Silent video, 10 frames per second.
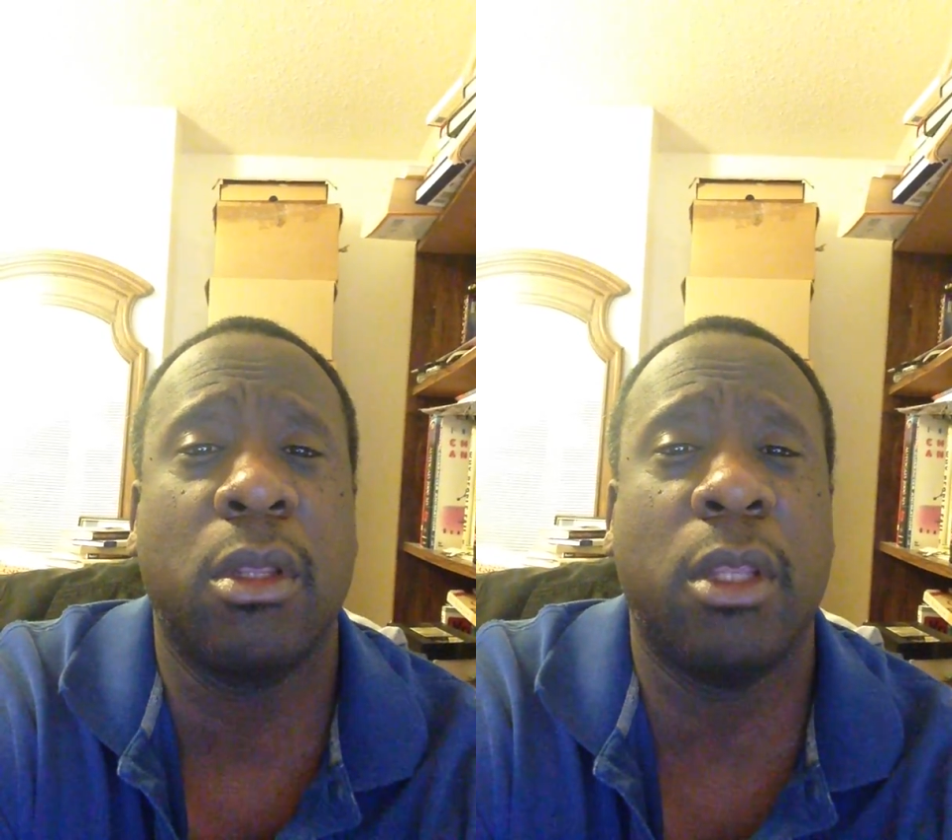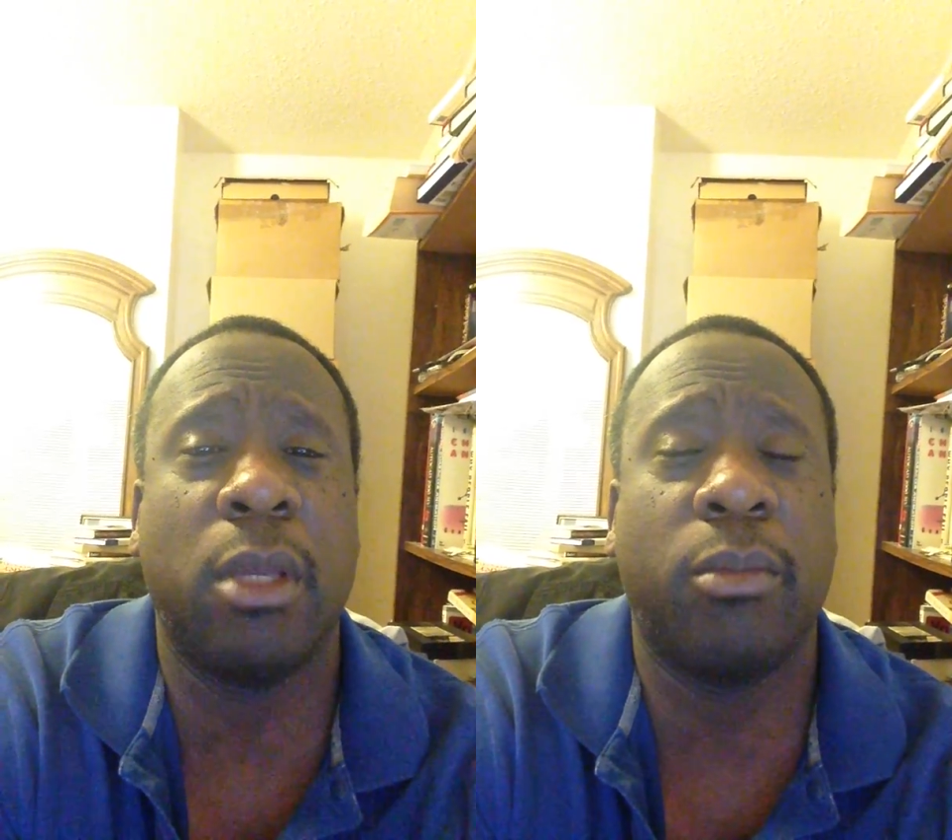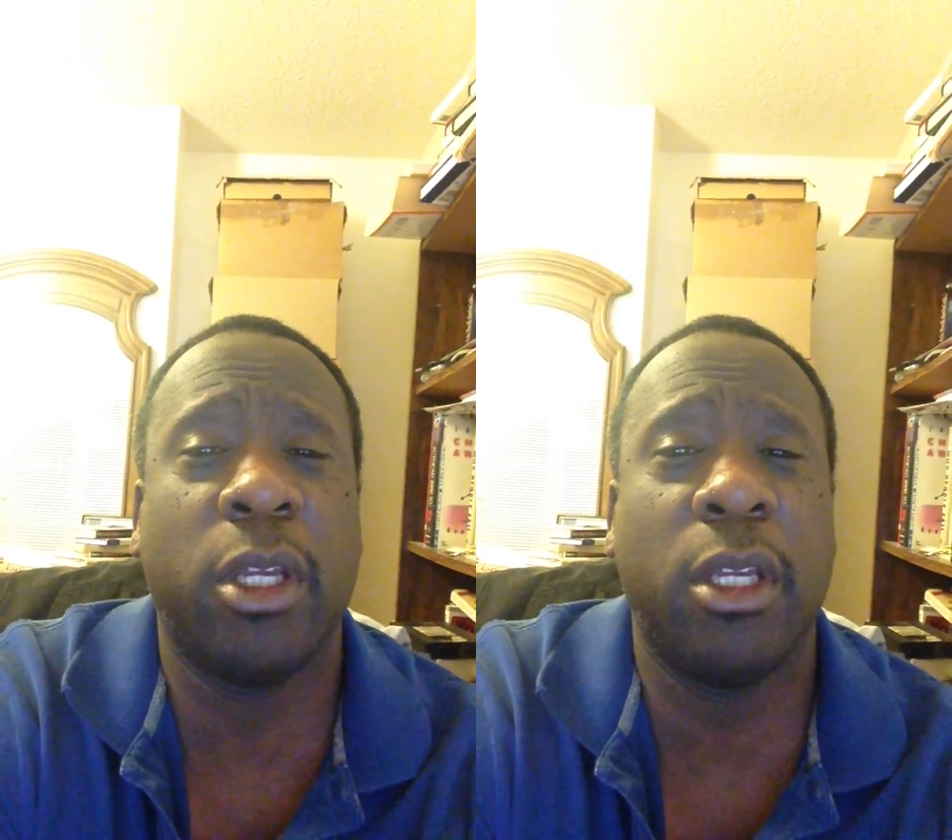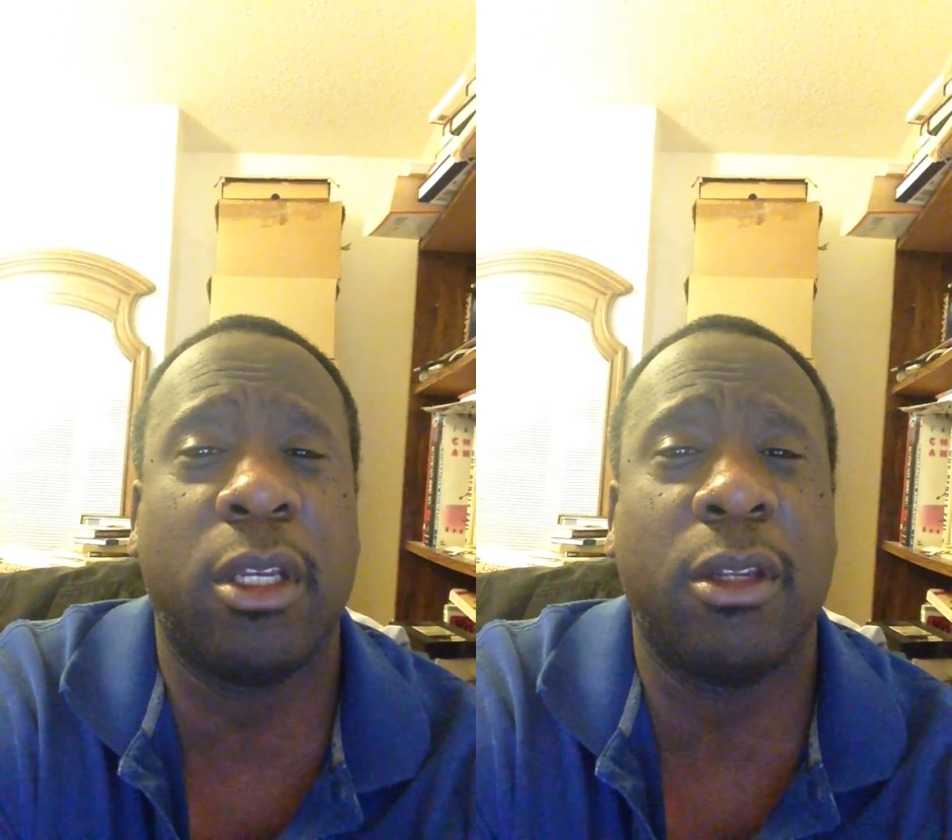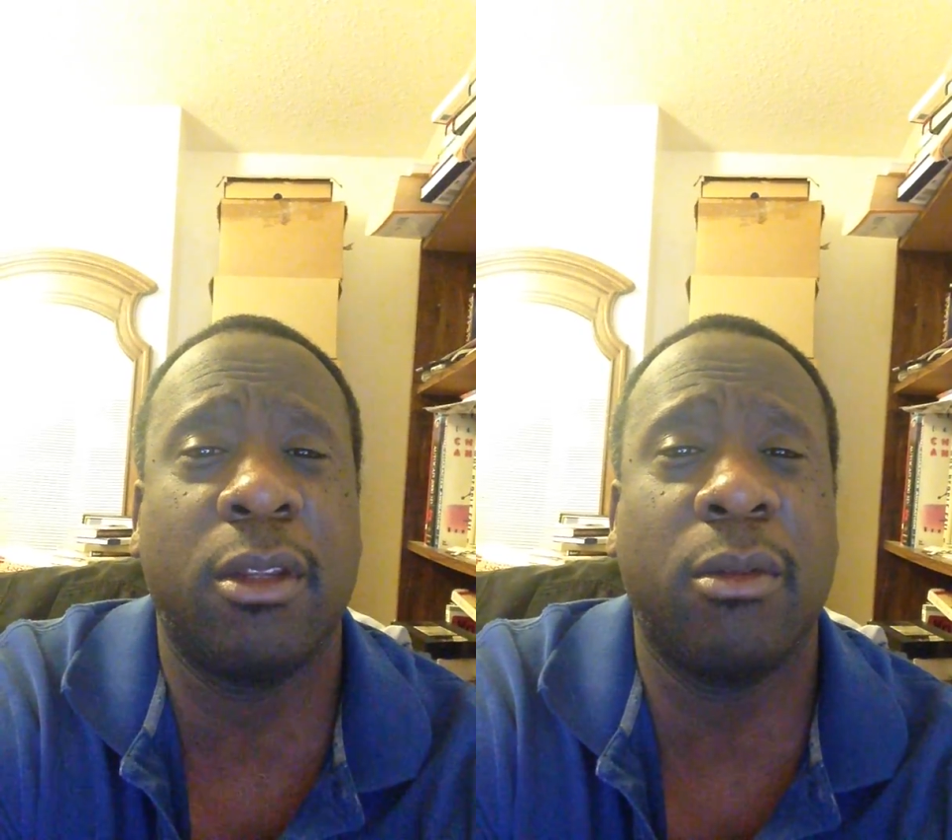they
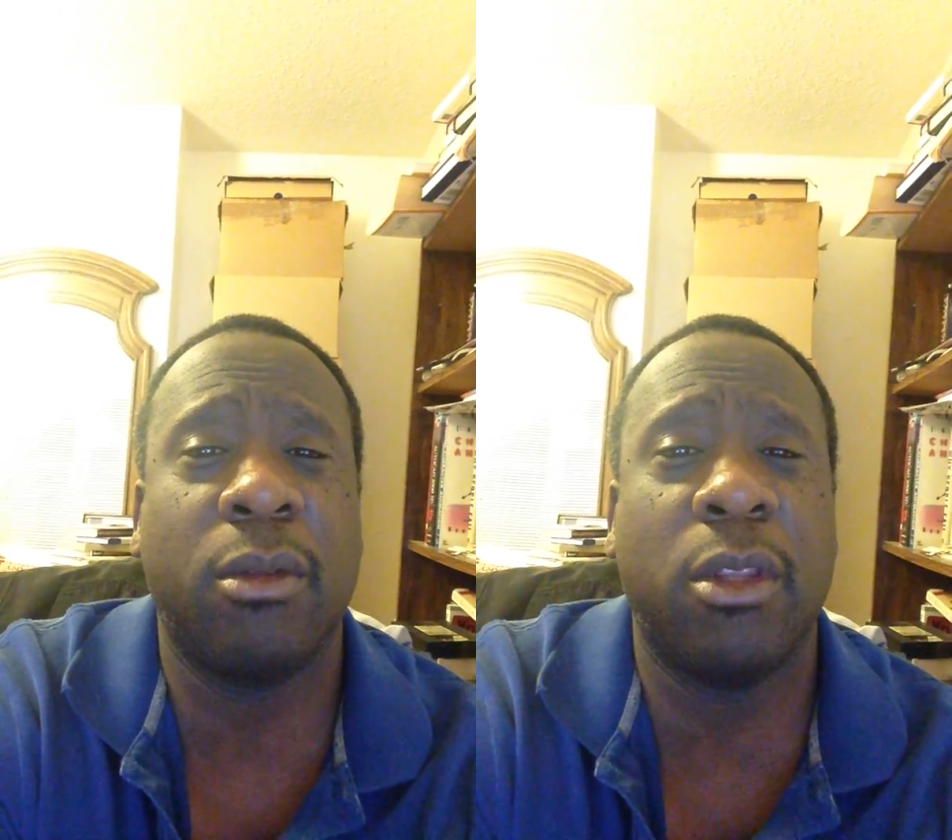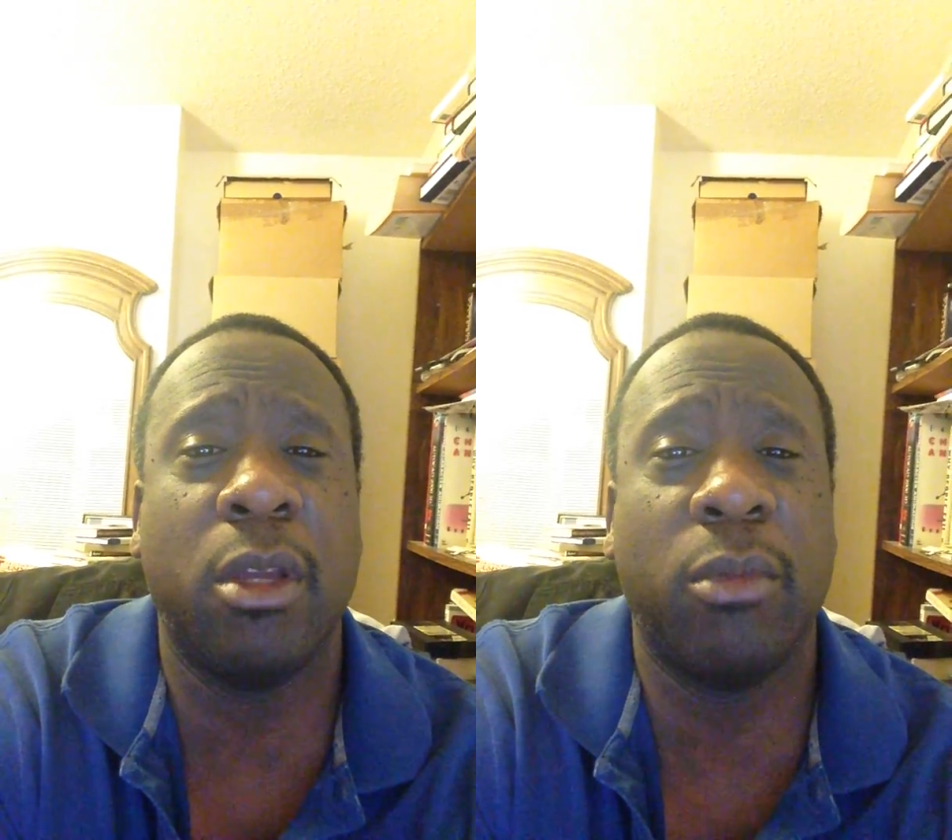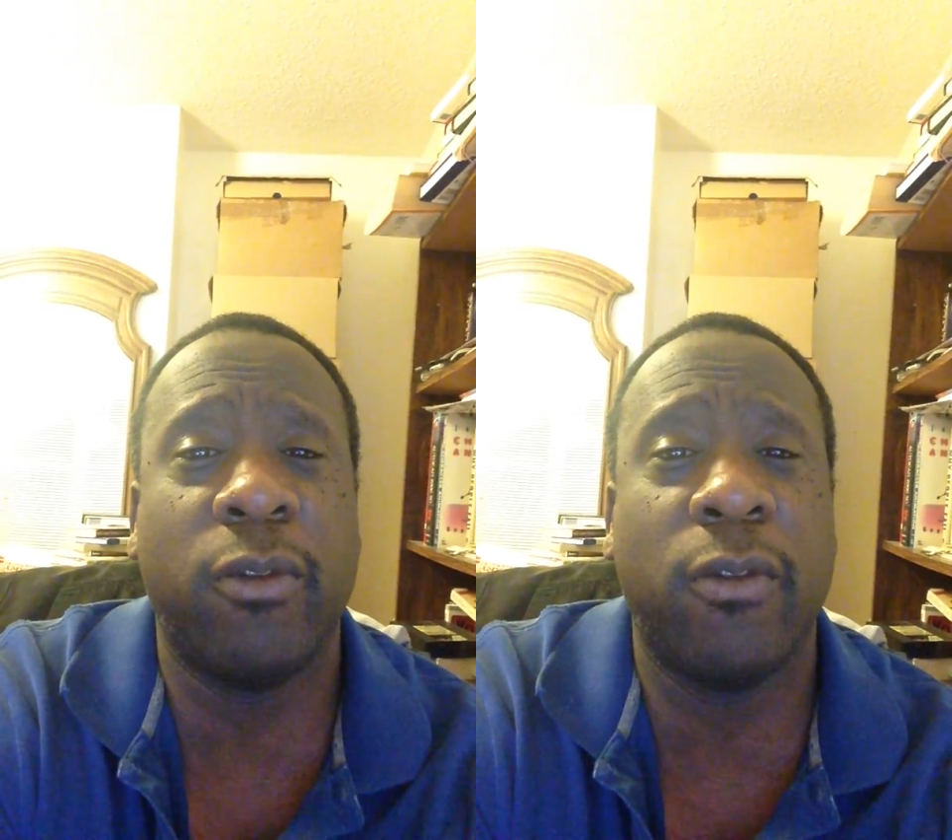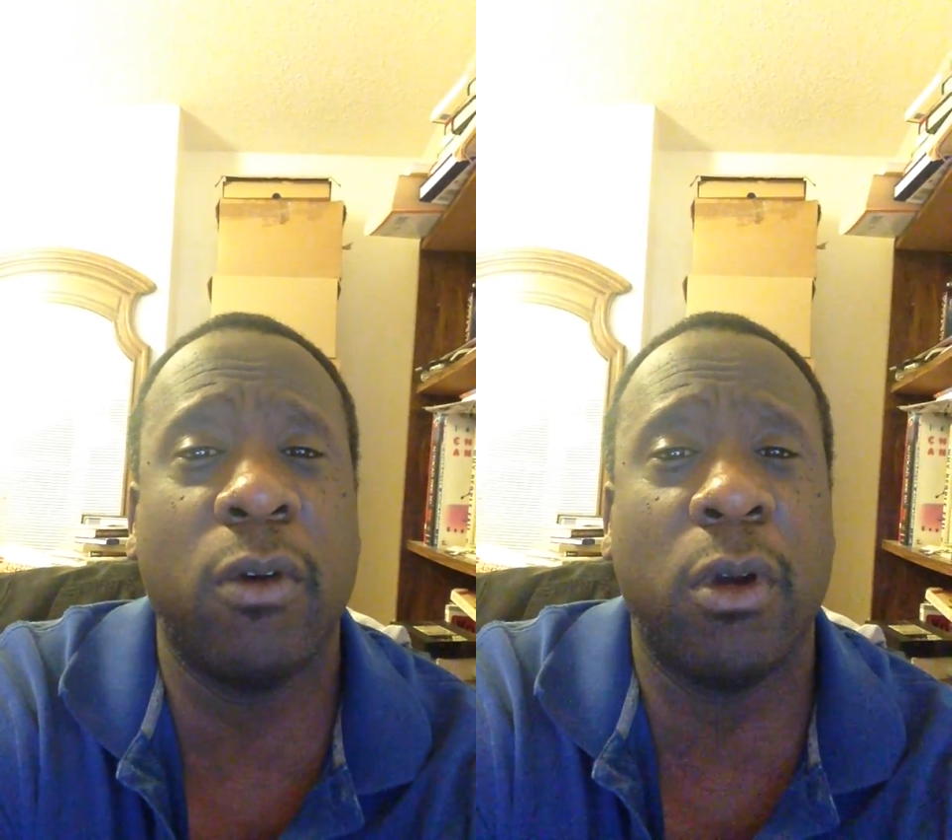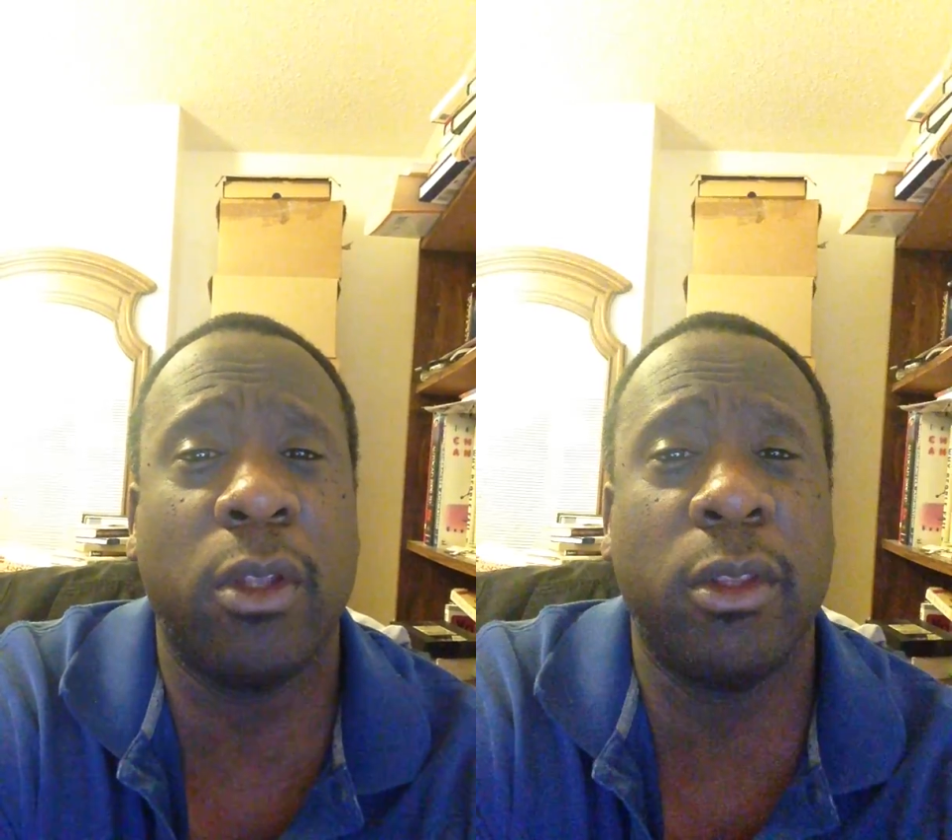played them
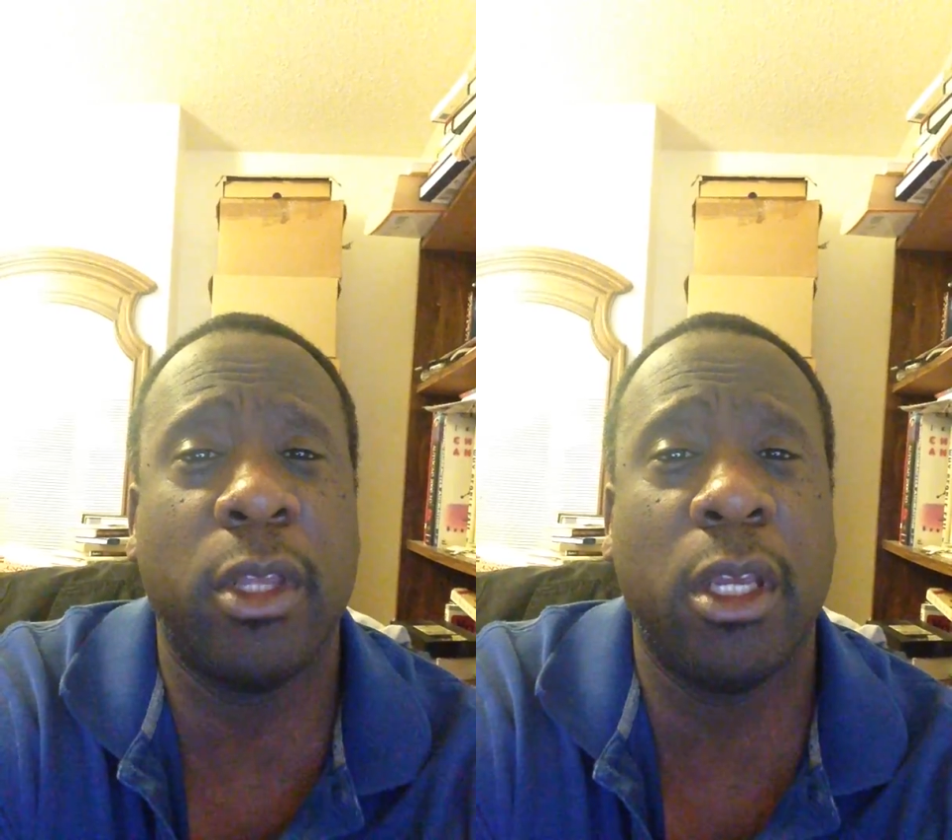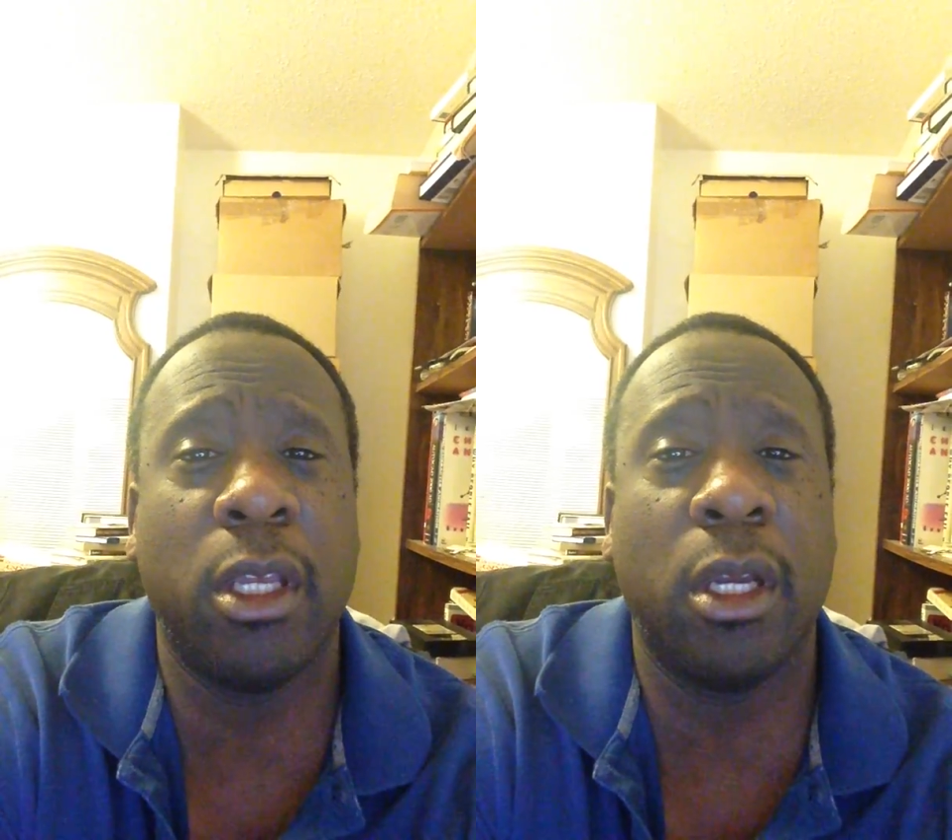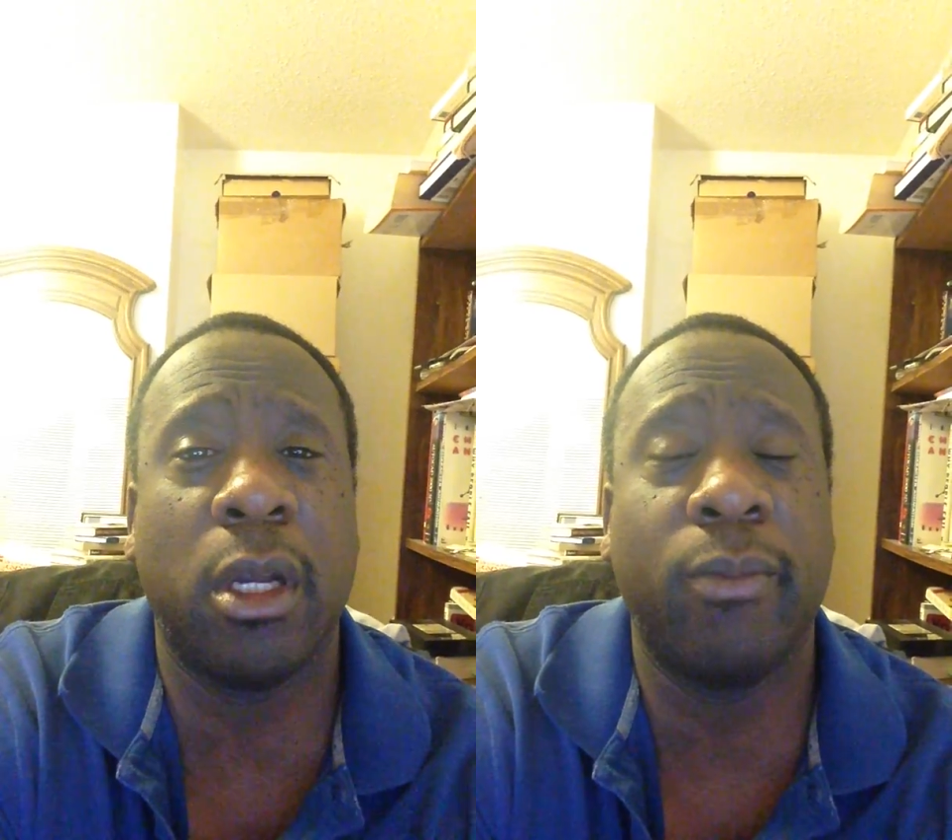before, and they